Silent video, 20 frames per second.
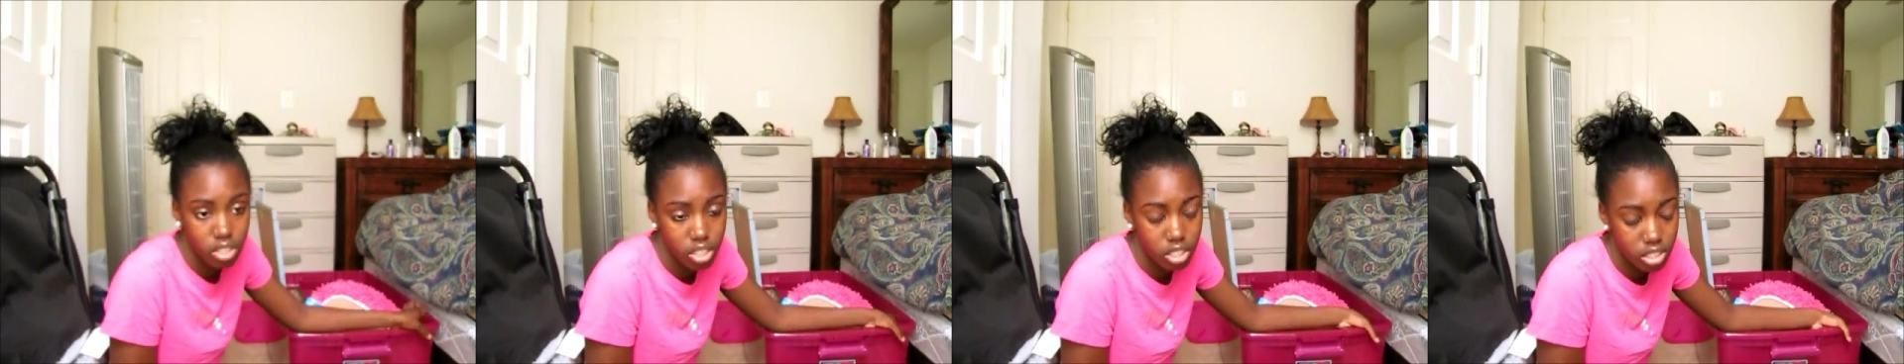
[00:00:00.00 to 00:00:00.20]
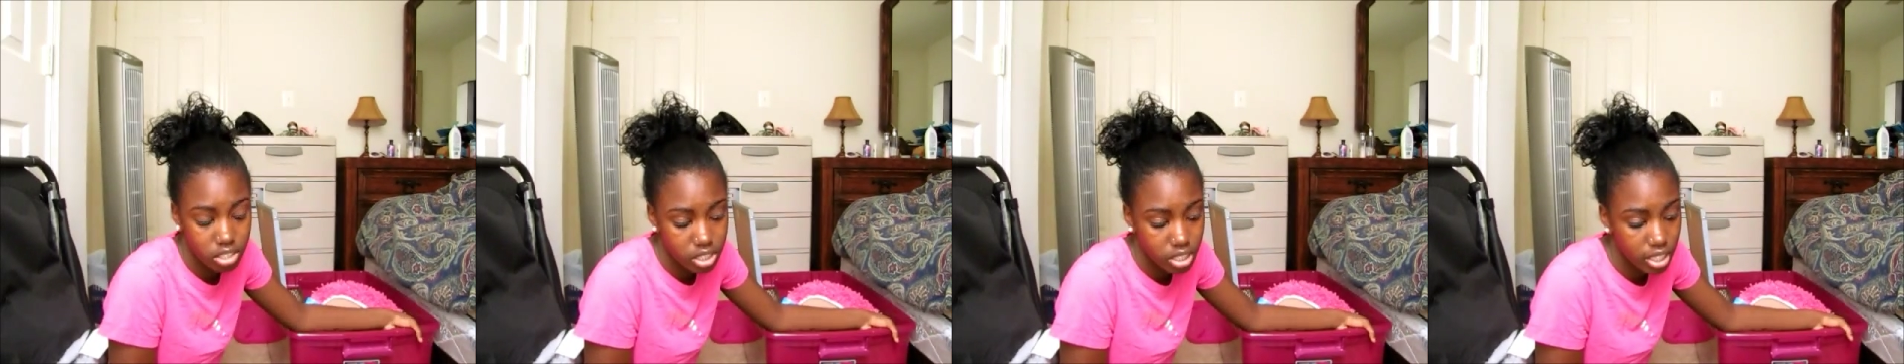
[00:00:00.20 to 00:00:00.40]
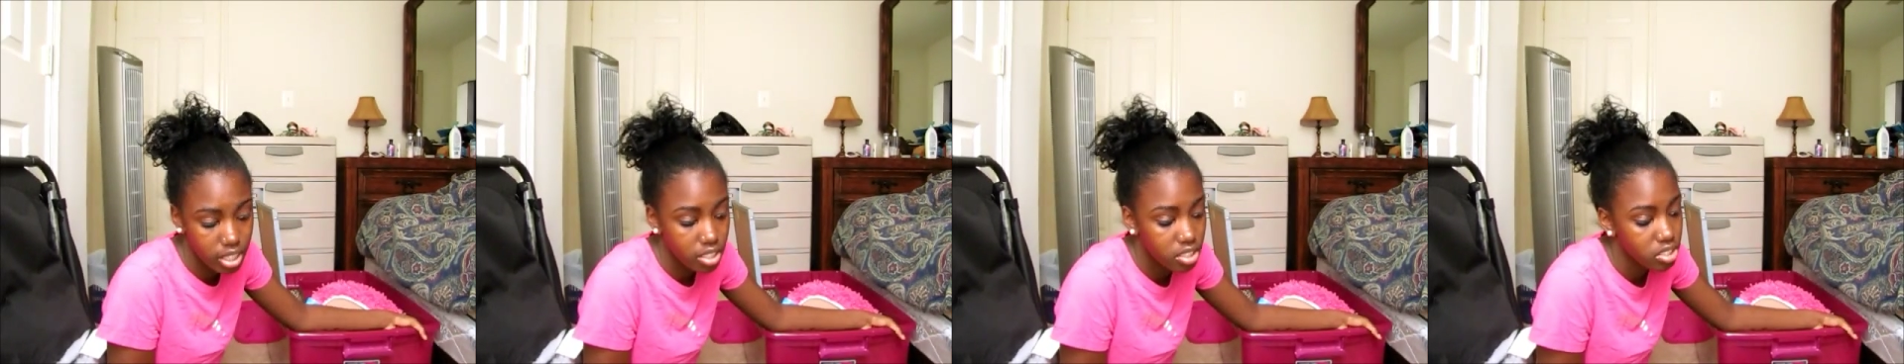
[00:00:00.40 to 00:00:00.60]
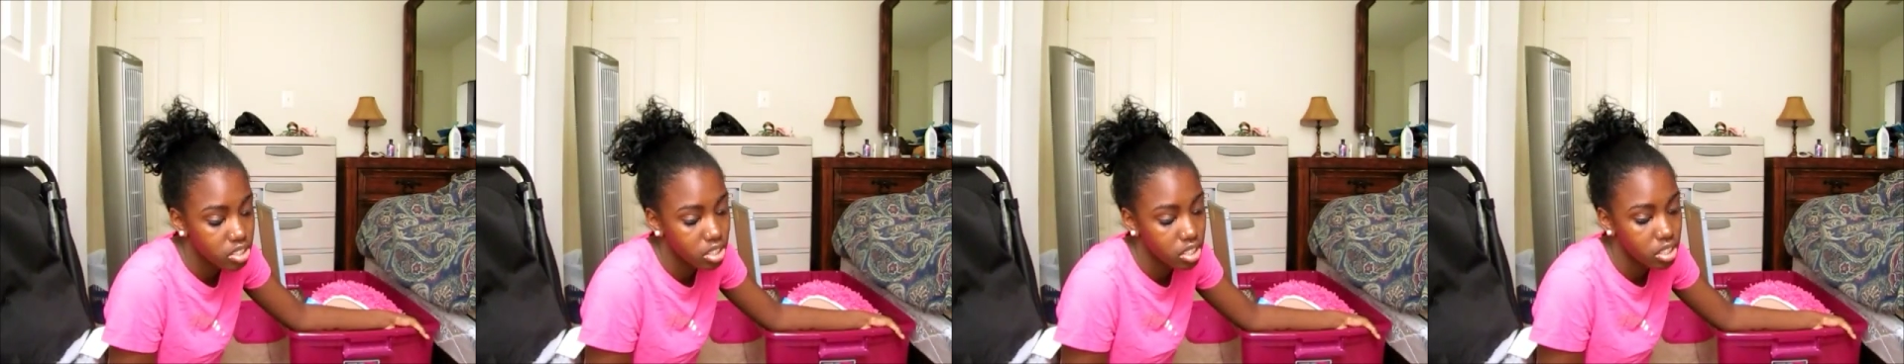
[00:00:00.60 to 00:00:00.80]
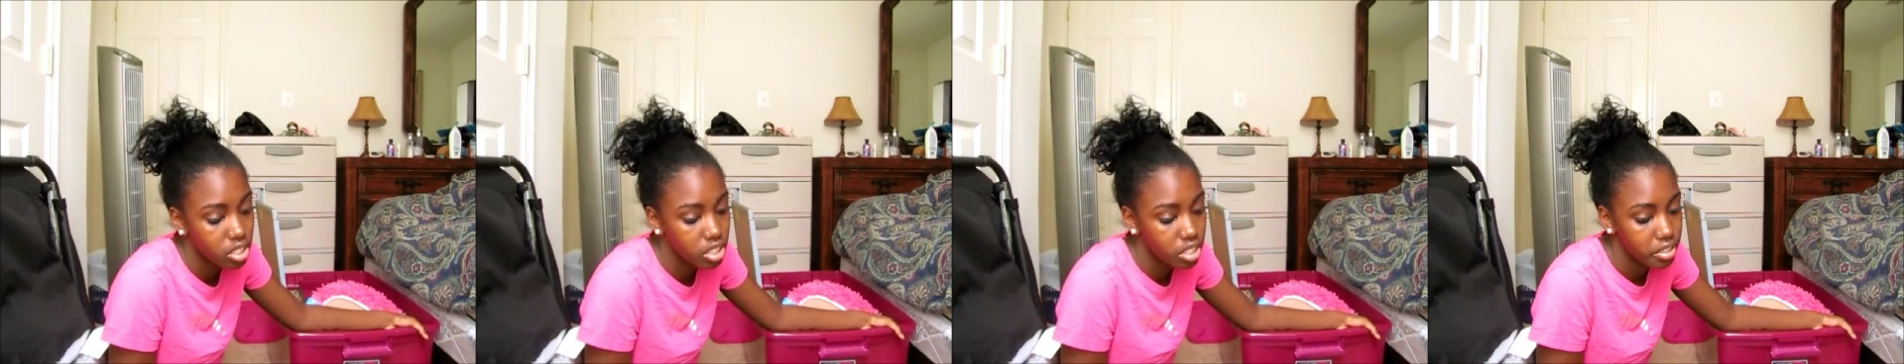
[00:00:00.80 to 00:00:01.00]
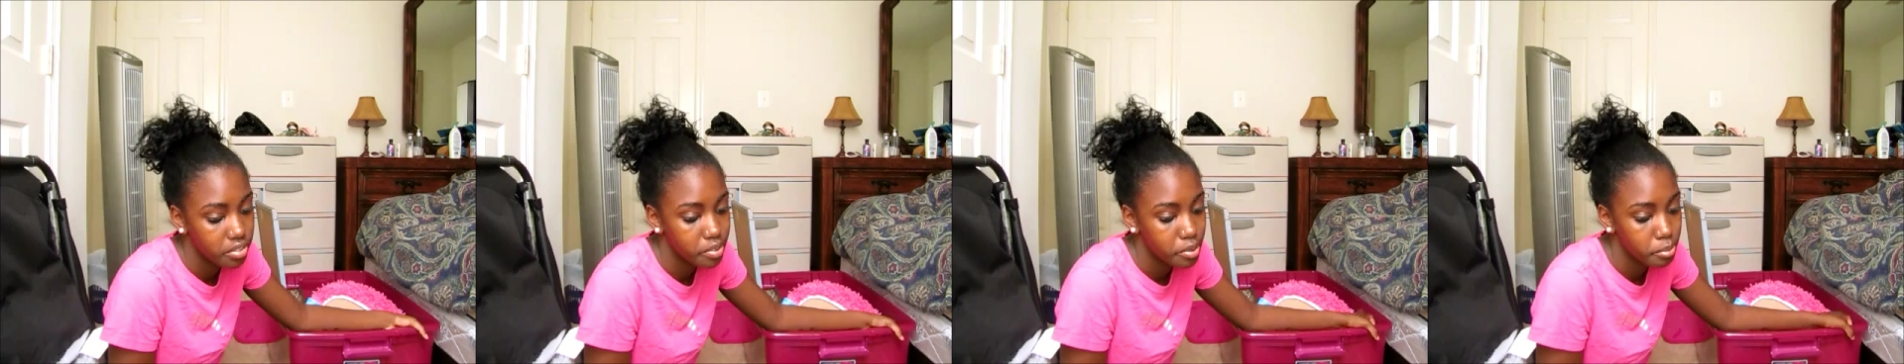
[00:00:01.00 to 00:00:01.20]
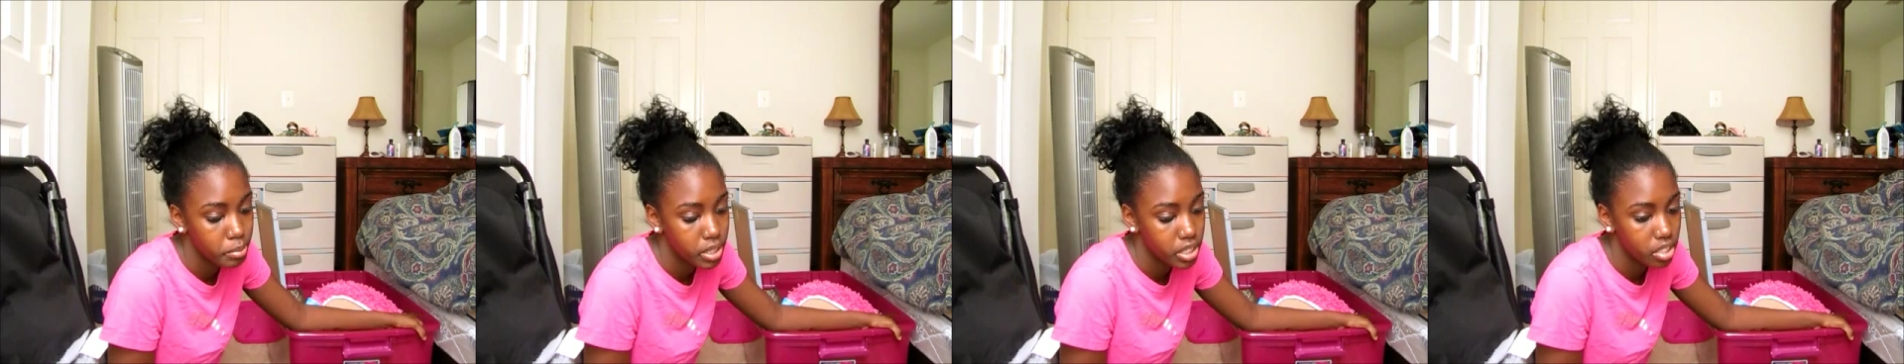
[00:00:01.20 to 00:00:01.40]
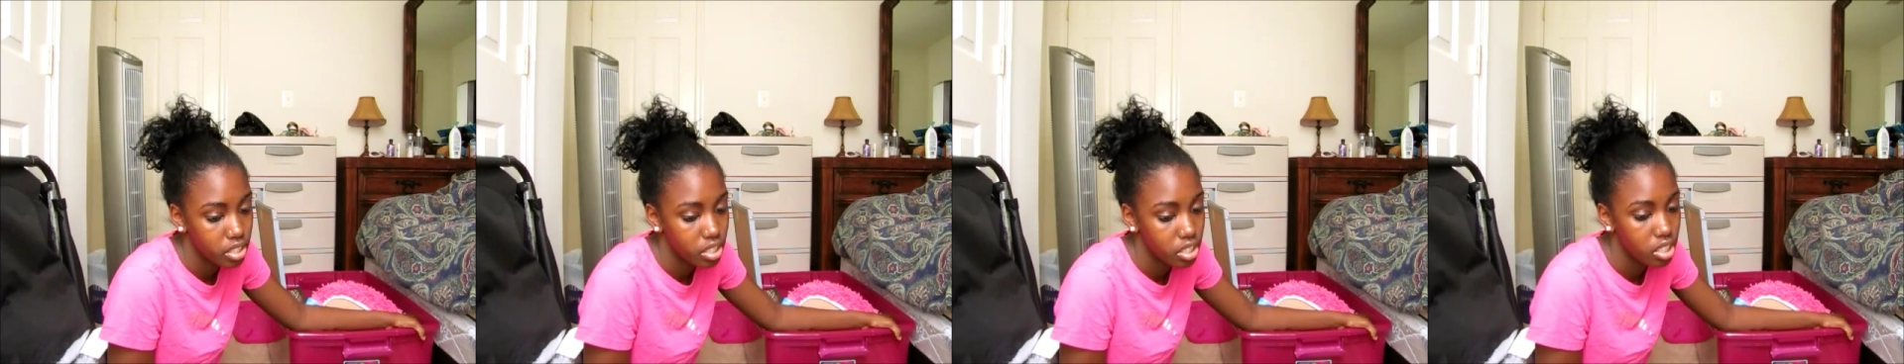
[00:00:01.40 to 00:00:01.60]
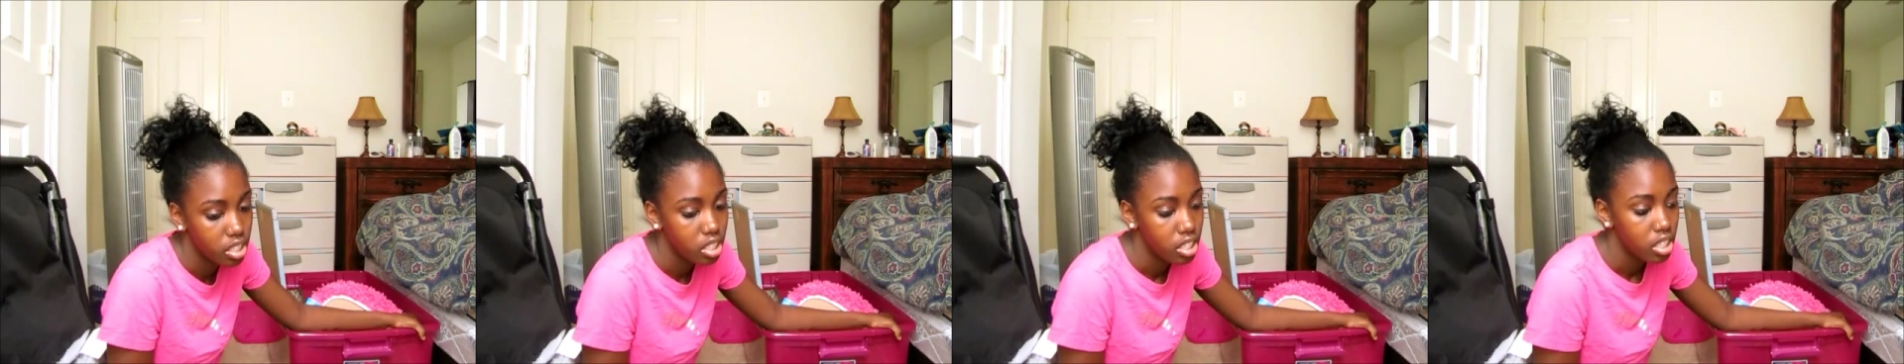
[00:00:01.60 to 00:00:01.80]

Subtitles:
the containers underneath your bed.